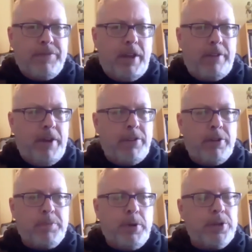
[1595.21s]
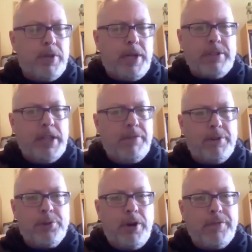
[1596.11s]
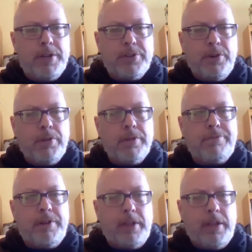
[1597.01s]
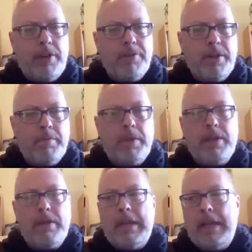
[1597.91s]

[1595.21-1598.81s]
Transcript: I found those books when I was 11 or 12 years old and fell in love with them. And